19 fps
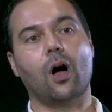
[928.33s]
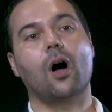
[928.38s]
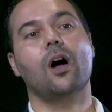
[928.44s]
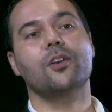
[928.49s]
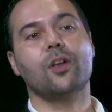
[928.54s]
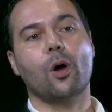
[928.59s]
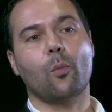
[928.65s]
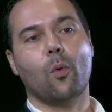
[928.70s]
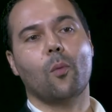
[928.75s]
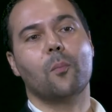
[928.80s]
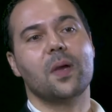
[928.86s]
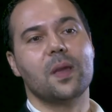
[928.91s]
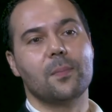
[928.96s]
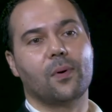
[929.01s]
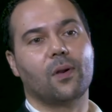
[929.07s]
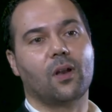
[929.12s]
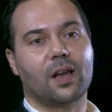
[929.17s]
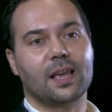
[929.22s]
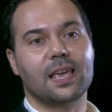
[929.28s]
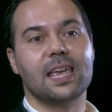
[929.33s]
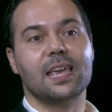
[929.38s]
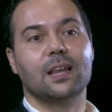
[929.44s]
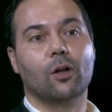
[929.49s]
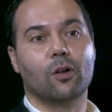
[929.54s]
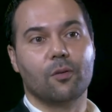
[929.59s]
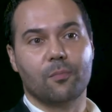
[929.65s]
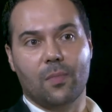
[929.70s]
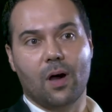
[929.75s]
I don't want people like
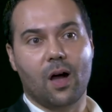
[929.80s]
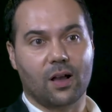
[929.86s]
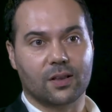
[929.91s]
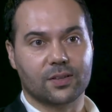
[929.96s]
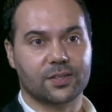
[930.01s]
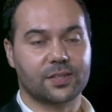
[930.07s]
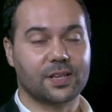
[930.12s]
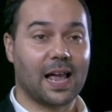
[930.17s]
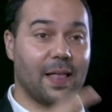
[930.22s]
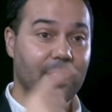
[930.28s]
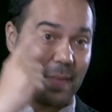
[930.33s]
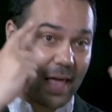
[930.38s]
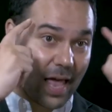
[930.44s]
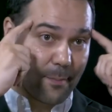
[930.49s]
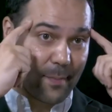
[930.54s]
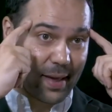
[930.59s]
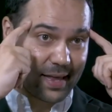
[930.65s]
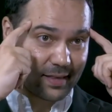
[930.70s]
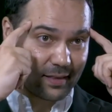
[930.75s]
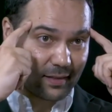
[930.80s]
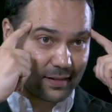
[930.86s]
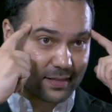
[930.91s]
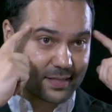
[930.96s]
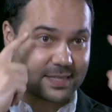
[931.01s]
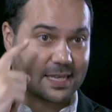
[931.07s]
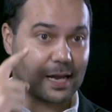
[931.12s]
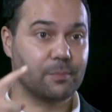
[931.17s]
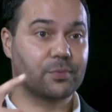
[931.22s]
Elon Musk and their mental
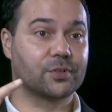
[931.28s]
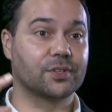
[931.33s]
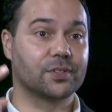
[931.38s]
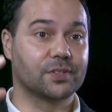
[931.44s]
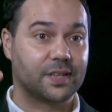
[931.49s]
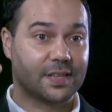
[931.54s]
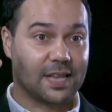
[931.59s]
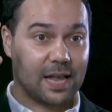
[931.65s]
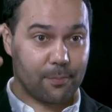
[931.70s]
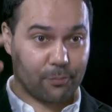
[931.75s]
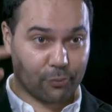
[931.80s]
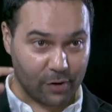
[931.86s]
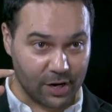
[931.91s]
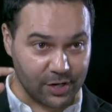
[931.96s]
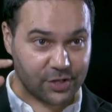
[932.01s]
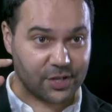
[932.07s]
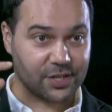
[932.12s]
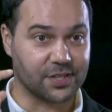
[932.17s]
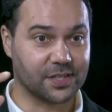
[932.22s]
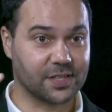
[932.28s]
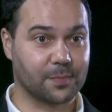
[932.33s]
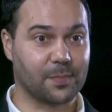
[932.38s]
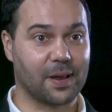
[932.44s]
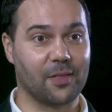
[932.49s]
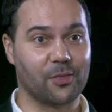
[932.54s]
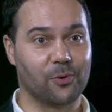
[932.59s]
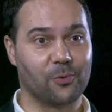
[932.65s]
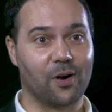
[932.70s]
conceptions and their prejudices
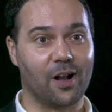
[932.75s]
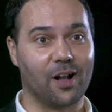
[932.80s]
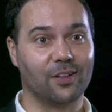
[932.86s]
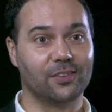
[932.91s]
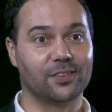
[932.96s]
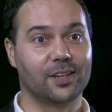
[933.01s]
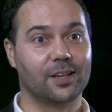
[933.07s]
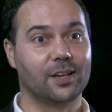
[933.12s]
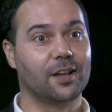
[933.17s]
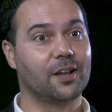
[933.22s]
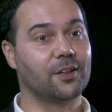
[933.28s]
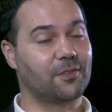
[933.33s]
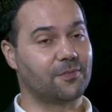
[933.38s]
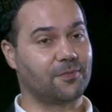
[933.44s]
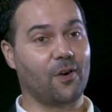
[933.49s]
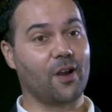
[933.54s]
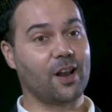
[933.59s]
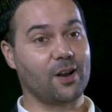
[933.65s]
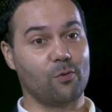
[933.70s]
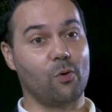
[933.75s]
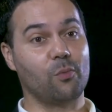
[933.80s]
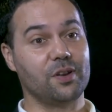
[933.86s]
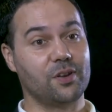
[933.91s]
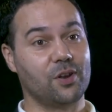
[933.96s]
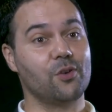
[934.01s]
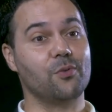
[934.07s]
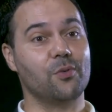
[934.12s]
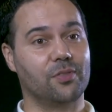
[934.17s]
about the world defining what
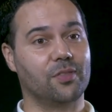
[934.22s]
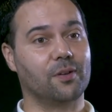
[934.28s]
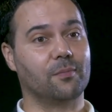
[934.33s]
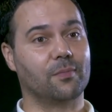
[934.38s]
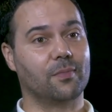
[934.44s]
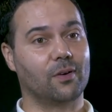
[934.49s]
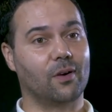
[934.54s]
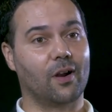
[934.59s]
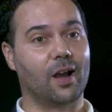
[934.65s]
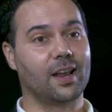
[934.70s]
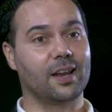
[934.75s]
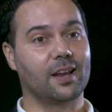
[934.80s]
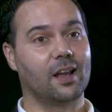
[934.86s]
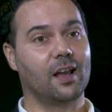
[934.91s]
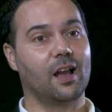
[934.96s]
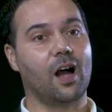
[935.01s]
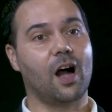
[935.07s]
we do with them, right?